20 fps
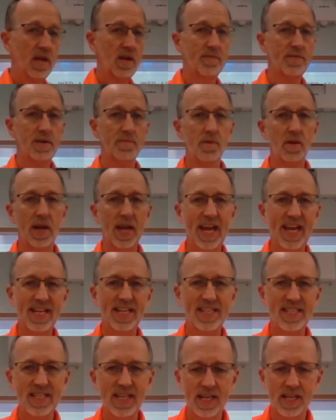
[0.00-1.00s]
November
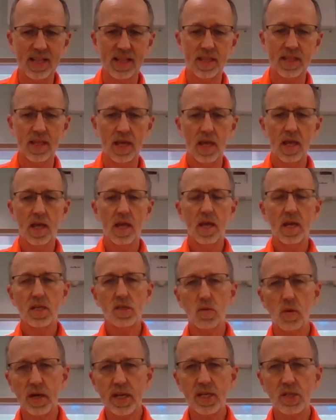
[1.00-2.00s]
18th,
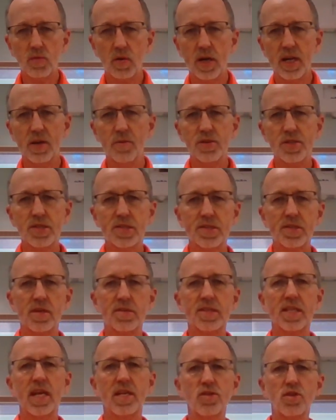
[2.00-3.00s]
2020, which is our
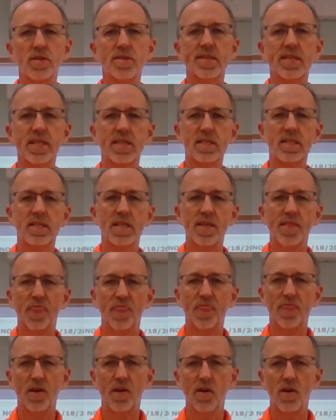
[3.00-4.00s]
scheduled
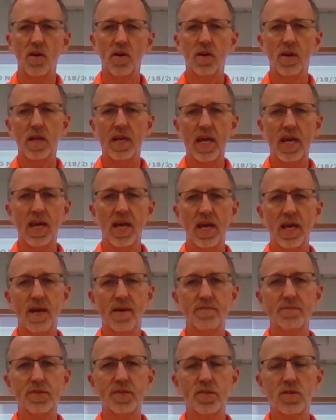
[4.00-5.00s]
63rd day
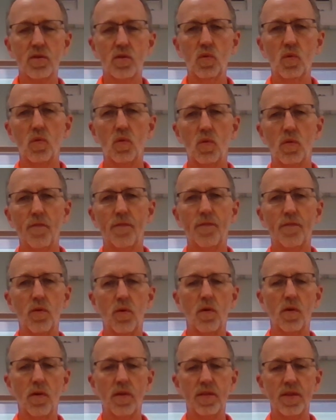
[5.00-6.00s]
of school
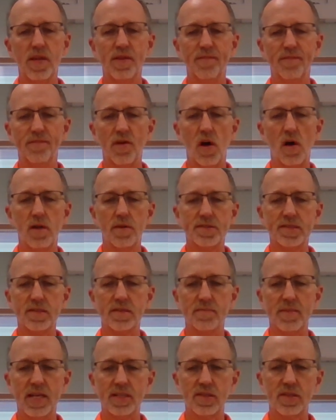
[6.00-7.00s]
for the fall
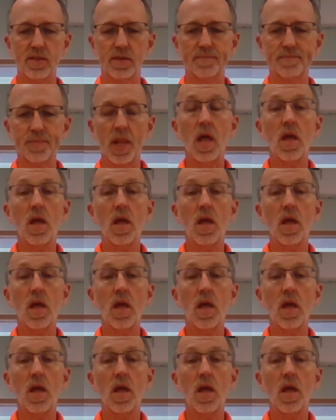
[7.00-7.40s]
semester.